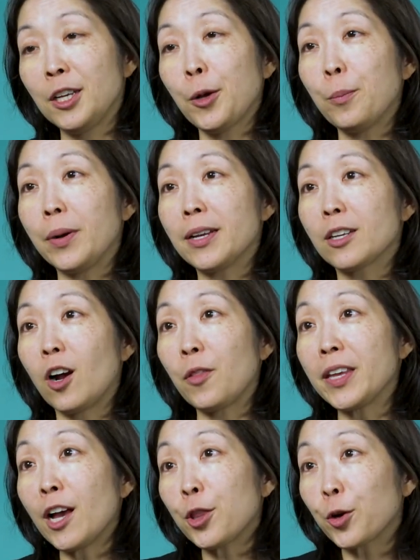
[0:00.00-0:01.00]
But on
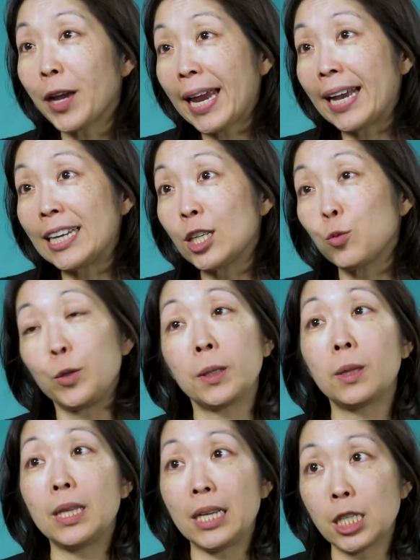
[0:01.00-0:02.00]
the other hand, with
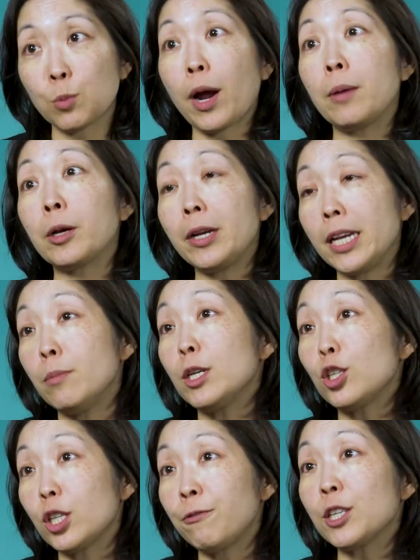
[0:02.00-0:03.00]
these primary
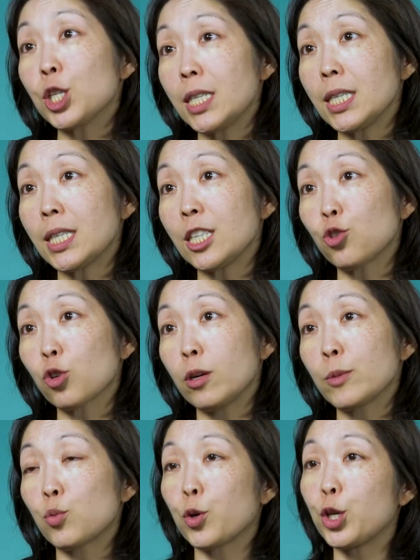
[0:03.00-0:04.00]
immunodeficiency
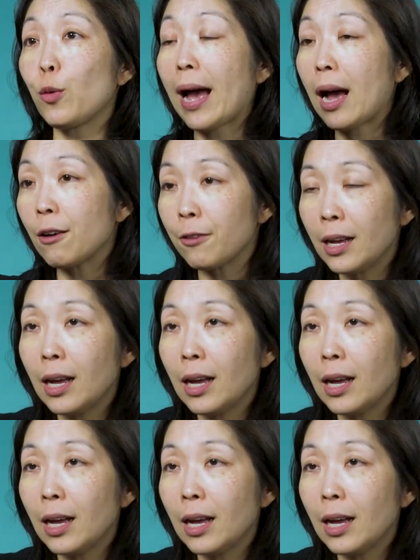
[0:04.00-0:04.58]
syndromes where you have